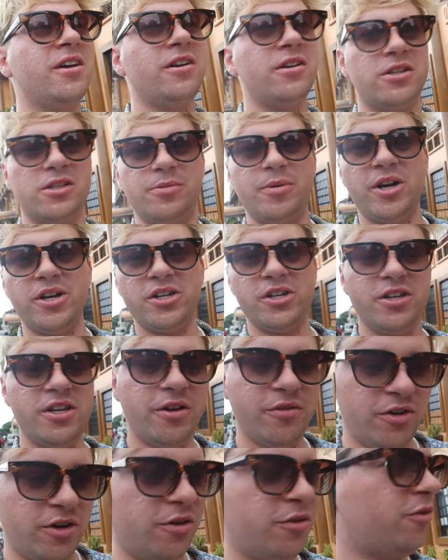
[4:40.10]
Especially
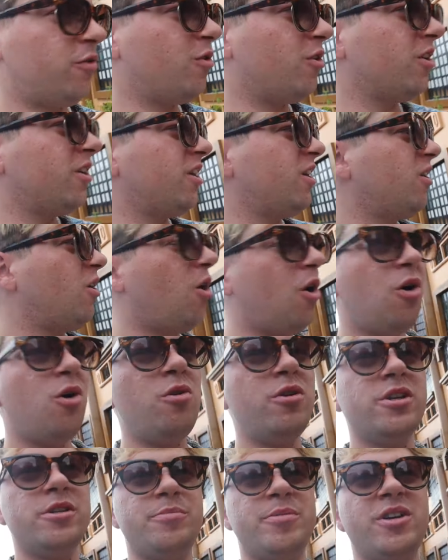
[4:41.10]
if you're a foreigner,
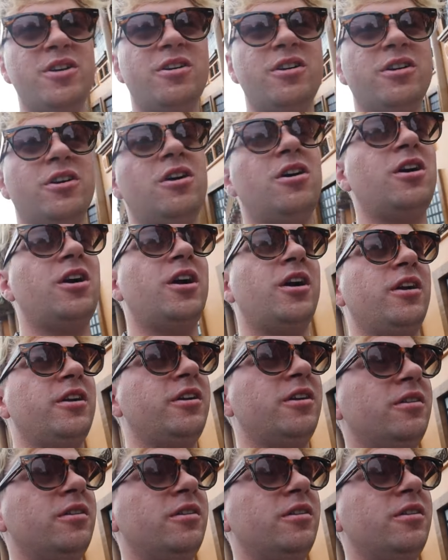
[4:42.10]
always be on guard.